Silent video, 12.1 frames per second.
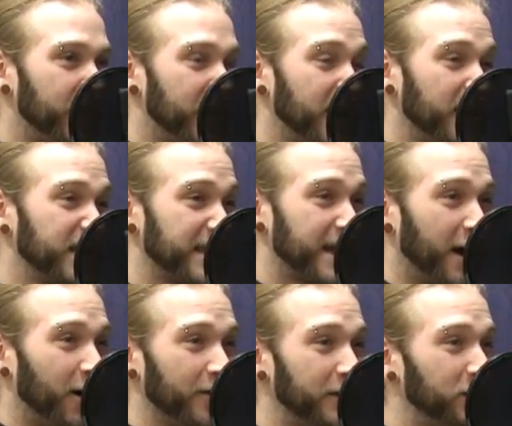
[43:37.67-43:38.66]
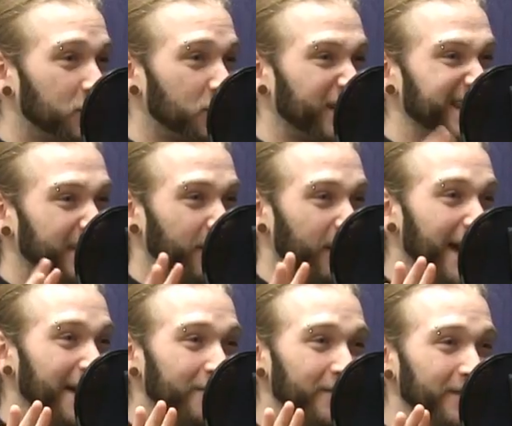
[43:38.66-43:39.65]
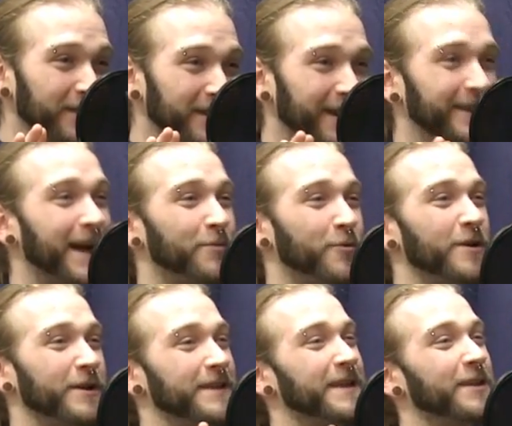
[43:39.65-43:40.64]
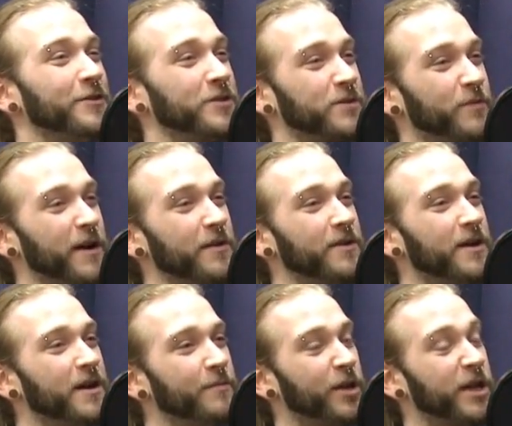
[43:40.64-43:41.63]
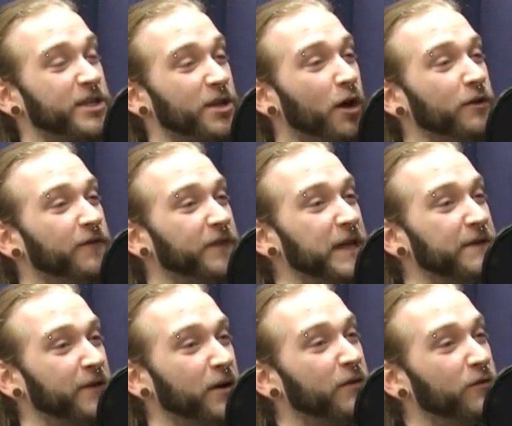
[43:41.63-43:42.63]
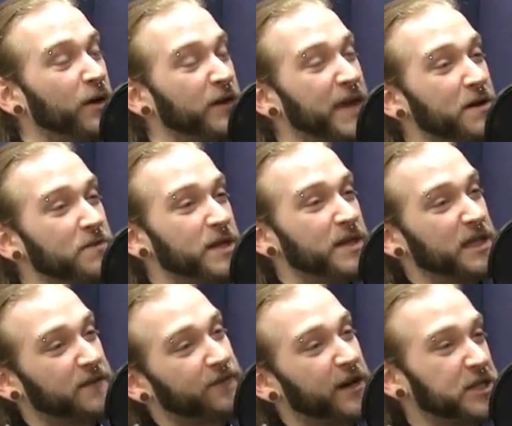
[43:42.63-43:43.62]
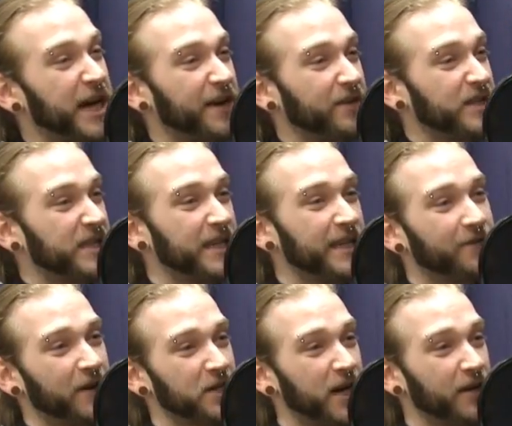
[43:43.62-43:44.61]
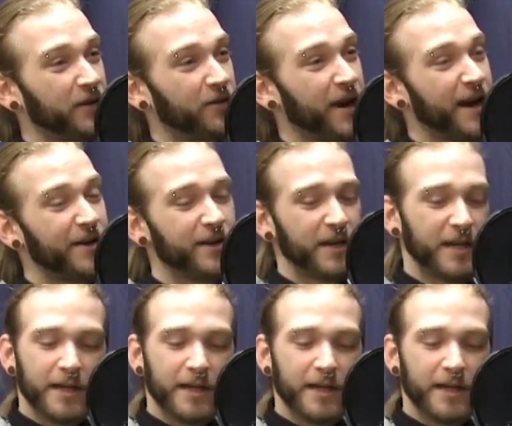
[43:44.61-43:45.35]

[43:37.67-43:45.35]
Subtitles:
because it's got all the nutrients for life at that point in that little sprout, plus all the flavor of what that would be, because it's fresh out of the seed, fresh out of the ground.